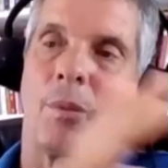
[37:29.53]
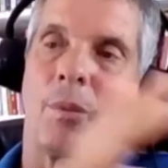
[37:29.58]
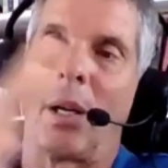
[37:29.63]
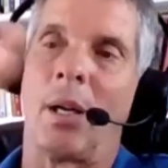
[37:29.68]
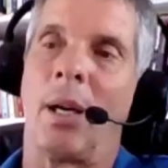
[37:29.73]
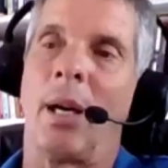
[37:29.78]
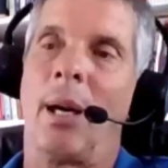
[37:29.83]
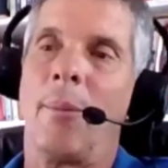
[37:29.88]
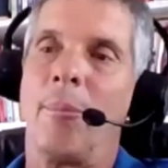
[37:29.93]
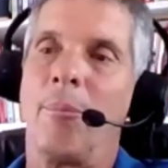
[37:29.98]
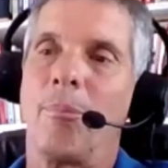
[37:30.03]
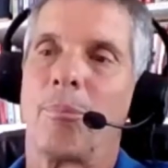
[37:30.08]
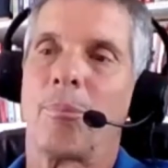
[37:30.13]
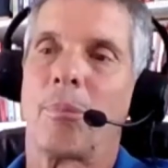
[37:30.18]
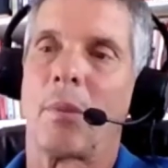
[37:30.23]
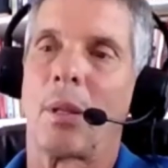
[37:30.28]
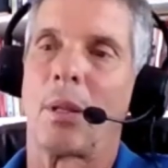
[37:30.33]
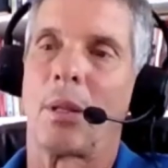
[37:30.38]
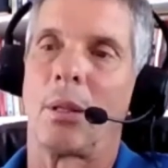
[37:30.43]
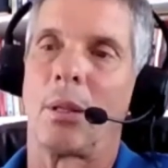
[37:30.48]

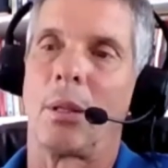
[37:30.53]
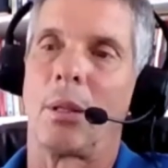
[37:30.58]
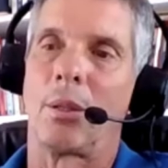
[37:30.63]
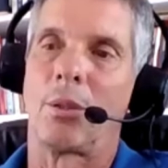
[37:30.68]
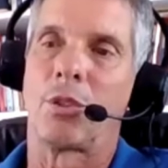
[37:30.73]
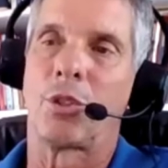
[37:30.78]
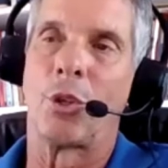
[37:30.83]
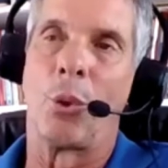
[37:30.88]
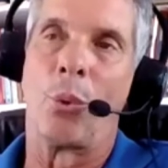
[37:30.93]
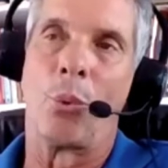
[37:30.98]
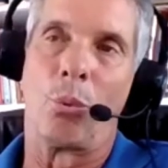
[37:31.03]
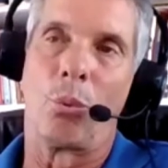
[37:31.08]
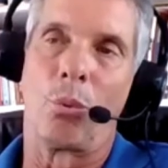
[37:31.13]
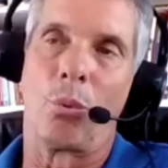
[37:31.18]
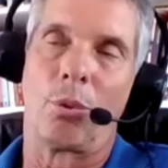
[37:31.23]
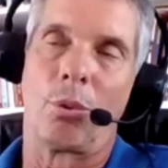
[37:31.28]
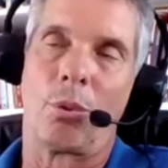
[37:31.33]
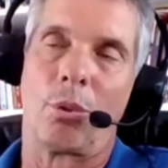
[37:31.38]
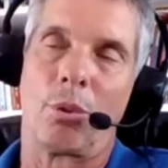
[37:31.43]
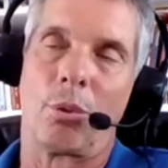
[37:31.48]
um, so,
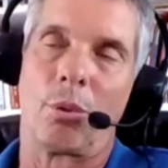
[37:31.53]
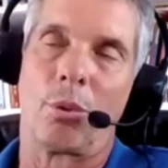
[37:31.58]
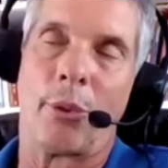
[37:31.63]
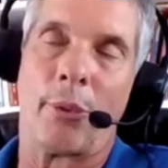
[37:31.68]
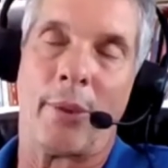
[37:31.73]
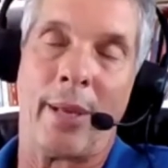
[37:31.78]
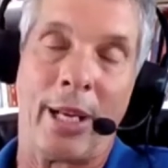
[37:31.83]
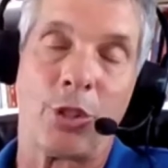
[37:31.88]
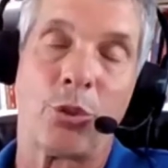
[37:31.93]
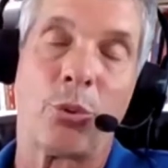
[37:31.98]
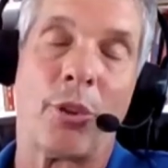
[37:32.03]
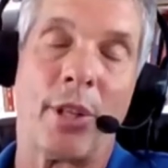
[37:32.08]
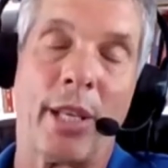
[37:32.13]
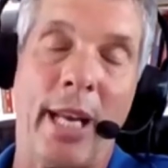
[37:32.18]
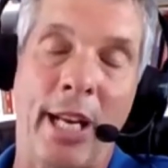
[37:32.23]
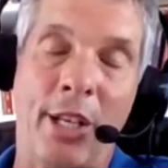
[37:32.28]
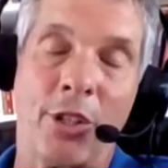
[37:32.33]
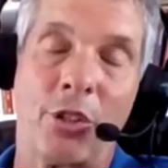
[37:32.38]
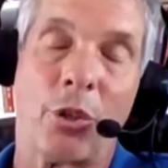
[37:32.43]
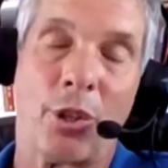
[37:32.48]
so that's where
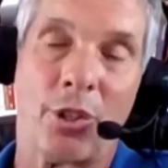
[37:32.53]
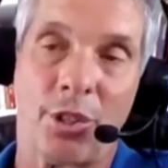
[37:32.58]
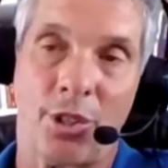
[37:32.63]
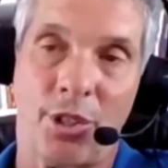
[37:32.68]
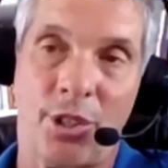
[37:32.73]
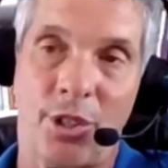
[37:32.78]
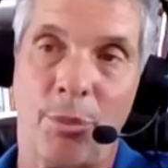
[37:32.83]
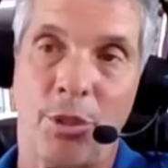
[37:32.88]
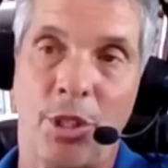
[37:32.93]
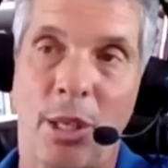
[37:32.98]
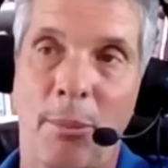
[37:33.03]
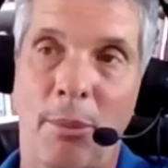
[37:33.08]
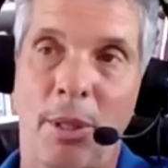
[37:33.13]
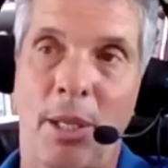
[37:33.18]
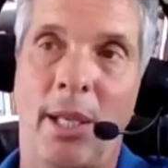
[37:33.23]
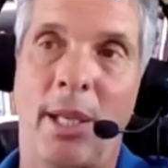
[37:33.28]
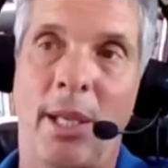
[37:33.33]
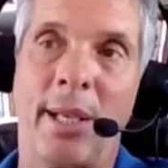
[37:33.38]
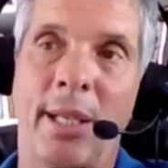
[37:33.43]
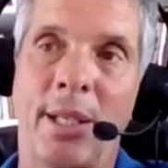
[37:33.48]
the HR systems come
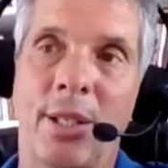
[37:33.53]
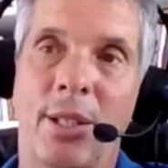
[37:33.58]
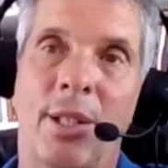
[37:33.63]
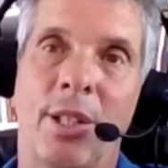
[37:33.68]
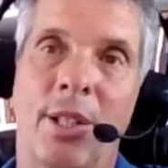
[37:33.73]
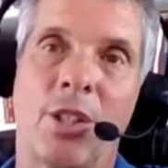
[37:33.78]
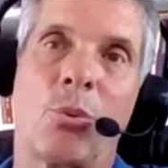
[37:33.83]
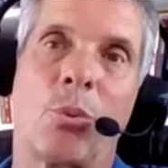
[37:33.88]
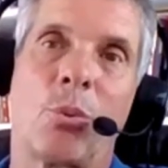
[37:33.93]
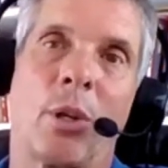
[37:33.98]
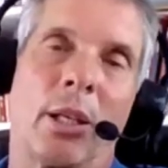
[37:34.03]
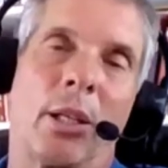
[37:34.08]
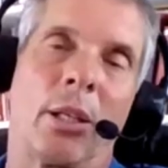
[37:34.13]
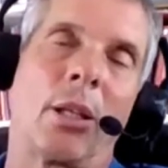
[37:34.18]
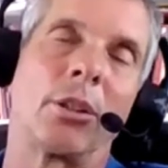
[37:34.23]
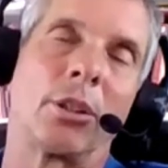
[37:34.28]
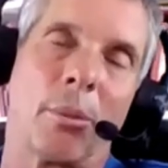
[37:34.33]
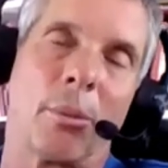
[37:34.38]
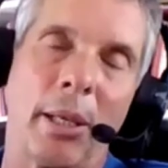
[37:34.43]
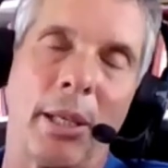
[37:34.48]
in, and that, this is where I
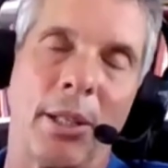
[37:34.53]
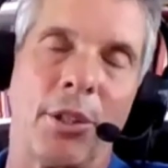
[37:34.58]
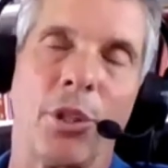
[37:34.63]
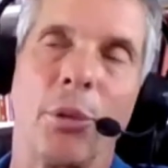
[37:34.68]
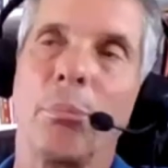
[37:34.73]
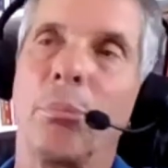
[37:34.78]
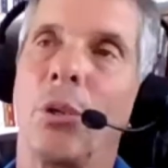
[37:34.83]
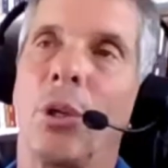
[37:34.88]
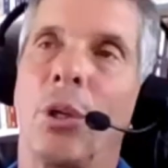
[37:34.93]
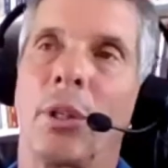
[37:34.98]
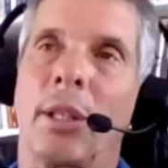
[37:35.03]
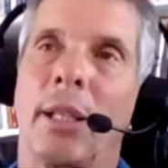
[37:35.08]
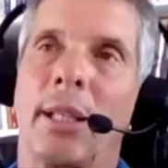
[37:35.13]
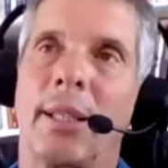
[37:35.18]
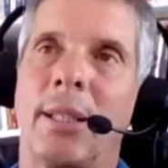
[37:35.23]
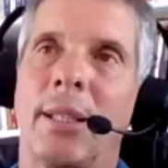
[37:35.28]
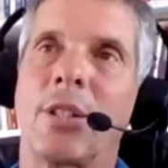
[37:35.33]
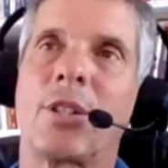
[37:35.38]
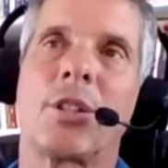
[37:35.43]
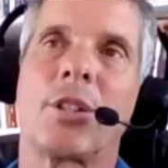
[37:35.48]
talk about in the book. Like
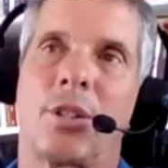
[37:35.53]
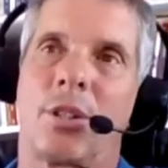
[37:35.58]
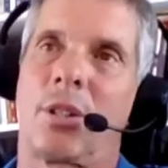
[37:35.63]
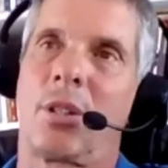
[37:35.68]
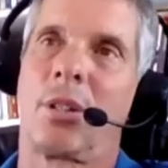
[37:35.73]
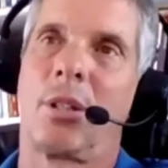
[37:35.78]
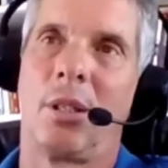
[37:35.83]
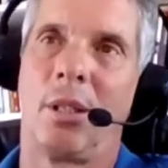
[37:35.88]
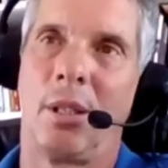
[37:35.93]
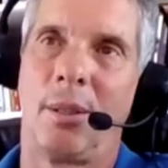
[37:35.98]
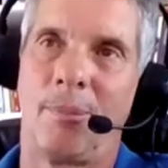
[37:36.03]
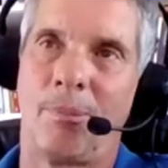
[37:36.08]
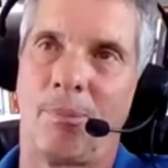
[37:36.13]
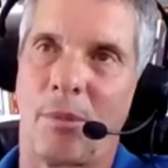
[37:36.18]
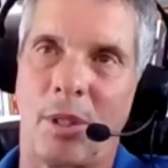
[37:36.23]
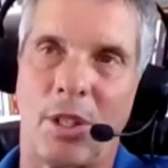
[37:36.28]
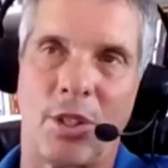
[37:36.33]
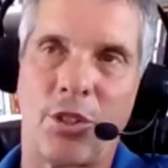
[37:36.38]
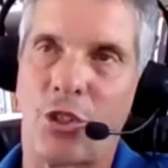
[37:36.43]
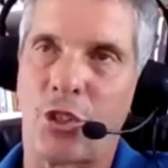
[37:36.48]
this is
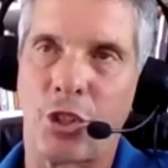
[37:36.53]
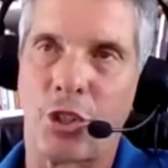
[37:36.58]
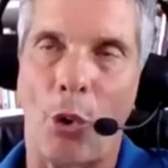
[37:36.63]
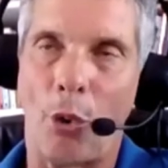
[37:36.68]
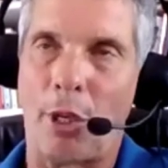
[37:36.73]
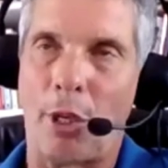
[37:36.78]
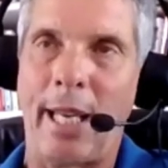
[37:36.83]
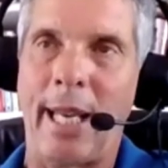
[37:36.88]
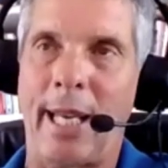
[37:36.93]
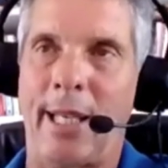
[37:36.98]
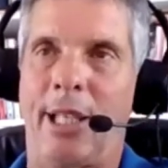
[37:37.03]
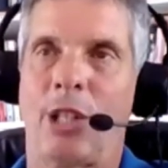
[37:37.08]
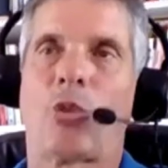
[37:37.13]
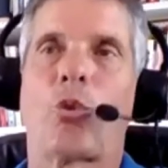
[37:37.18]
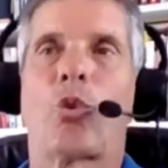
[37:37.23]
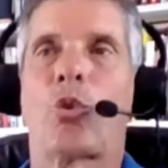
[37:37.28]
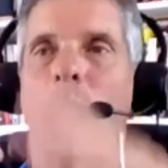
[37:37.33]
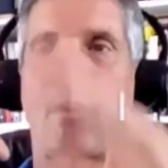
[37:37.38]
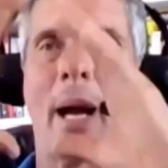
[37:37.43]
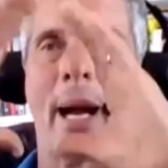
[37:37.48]
this is so key, and this
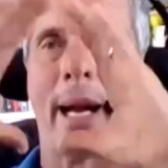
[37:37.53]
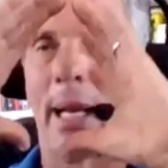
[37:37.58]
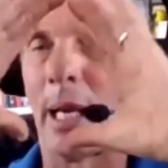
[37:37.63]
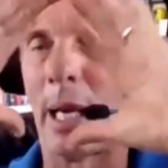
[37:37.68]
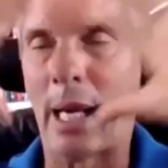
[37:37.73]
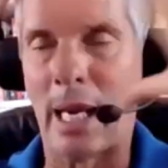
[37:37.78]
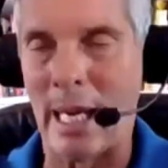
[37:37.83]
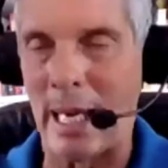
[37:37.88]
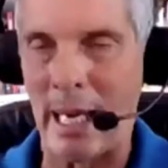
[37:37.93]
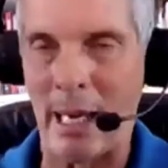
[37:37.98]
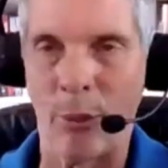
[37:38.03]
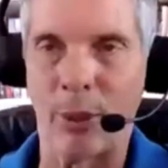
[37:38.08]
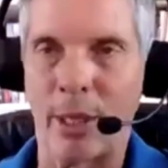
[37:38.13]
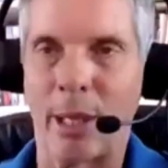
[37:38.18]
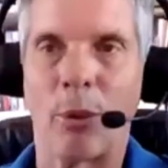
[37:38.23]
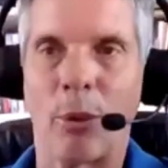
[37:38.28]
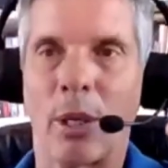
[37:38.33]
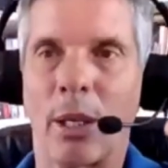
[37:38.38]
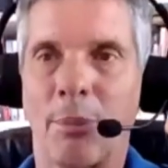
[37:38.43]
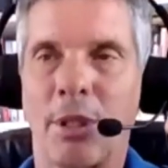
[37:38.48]
was my aha when
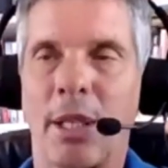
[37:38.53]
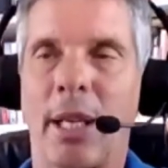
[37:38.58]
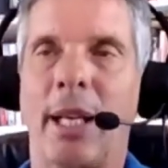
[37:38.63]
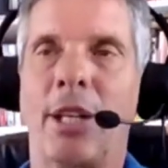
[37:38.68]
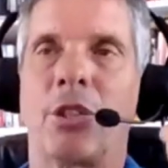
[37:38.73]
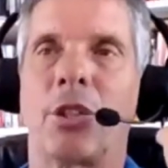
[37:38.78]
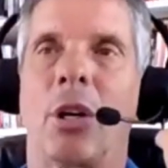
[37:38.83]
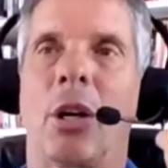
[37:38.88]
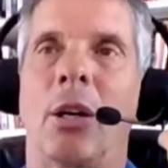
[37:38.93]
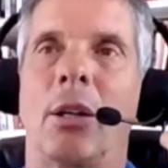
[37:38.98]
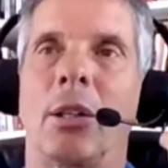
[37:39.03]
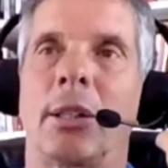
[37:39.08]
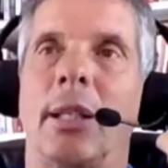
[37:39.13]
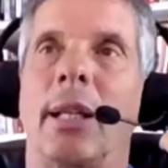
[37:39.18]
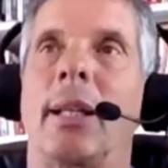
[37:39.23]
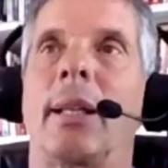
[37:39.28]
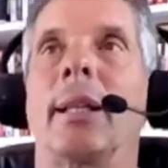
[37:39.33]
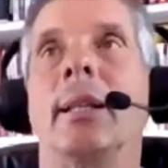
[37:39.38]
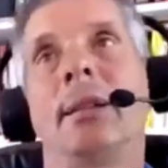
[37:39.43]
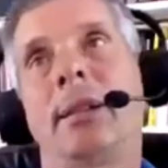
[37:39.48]
I went up to HR.
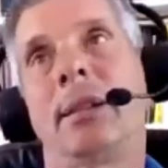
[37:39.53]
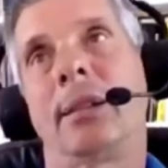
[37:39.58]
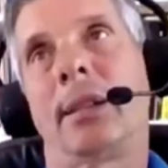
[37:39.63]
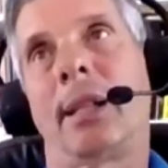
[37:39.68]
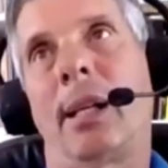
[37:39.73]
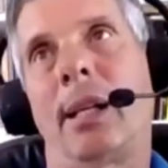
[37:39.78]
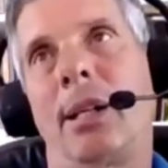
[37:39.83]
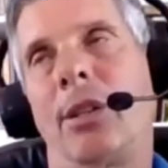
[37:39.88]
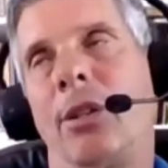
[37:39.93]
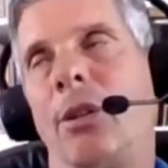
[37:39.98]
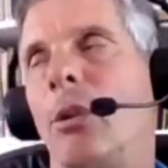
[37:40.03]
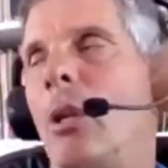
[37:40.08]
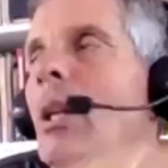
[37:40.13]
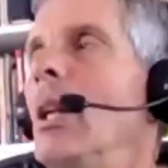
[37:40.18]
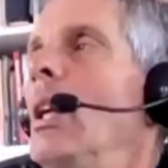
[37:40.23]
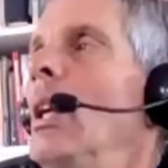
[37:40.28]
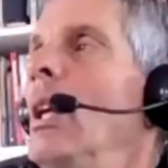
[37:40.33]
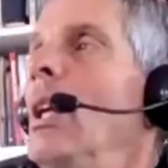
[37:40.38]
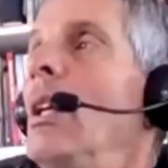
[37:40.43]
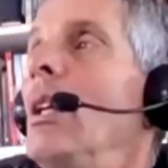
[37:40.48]
Like this is how you do it.
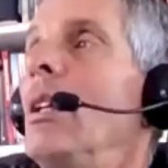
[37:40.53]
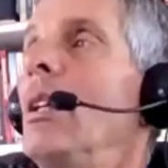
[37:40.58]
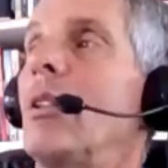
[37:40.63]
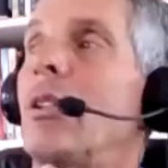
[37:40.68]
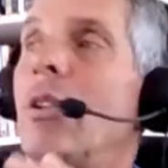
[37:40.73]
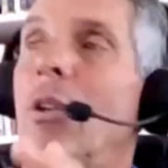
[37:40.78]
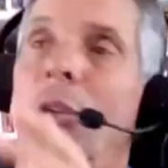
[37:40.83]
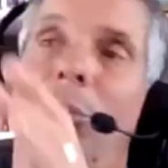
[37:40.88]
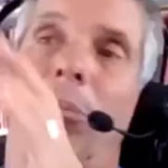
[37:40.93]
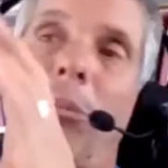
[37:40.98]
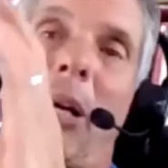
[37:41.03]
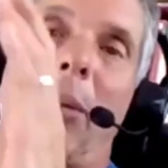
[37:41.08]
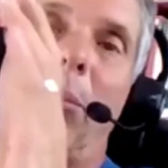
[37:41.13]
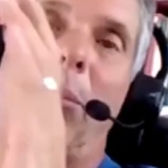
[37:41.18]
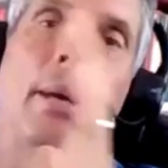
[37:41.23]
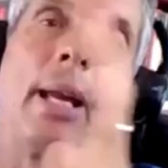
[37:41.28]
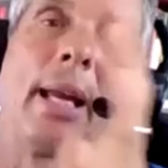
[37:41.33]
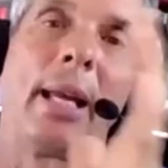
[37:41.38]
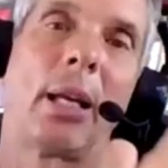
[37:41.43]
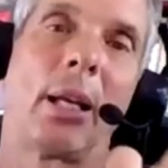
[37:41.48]
So by
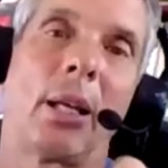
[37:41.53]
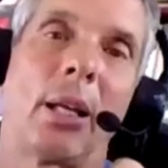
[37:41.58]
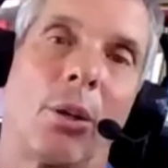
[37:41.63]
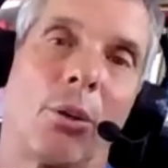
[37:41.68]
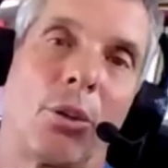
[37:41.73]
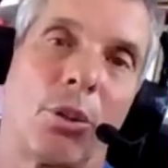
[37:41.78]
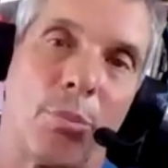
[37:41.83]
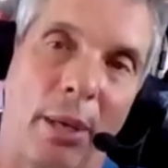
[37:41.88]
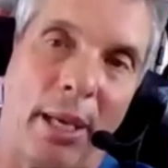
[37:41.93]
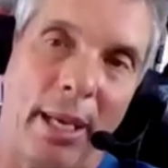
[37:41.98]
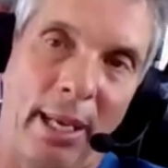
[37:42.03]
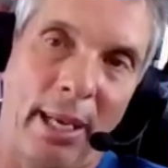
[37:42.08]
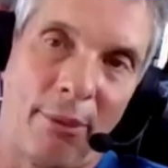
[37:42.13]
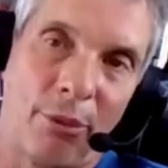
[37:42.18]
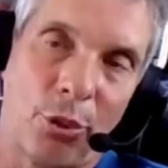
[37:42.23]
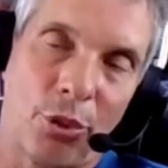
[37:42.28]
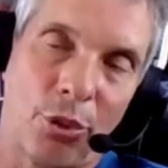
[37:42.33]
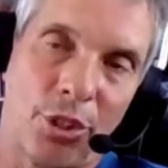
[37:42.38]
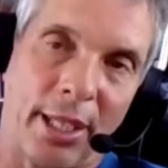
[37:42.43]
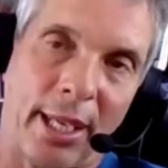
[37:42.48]
making those
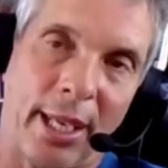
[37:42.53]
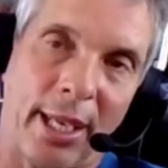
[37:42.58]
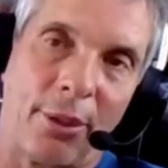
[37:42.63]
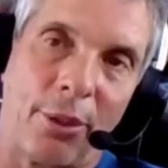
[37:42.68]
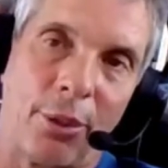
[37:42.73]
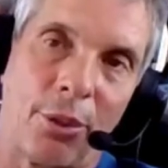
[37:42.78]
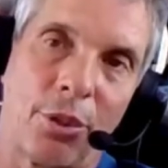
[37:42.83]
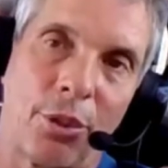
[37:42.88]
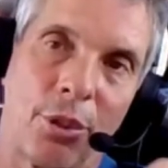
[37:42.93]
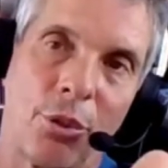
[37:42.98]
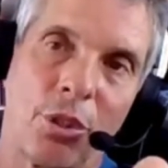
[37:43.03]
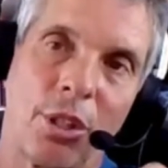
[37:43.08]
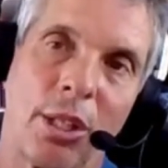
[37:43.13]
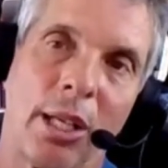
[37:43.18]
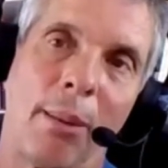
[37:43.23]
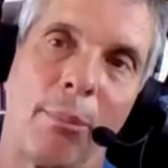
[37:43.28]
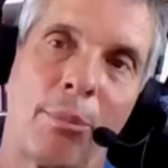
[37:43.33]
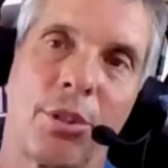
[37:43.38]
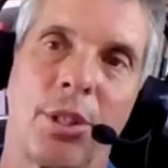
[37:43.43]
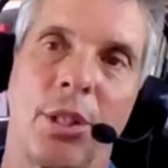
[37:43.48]
behavioral standards and those
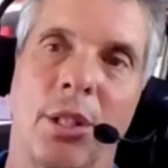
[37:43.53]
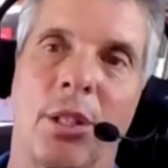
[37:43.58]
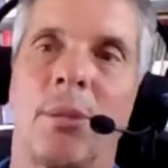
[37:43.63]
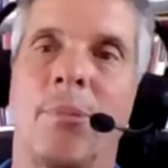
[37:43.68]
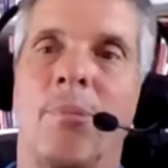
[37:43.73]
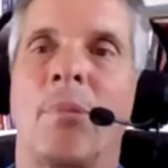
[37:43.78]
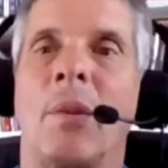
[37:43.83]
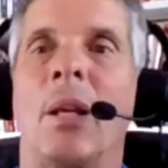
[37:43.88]
competencies,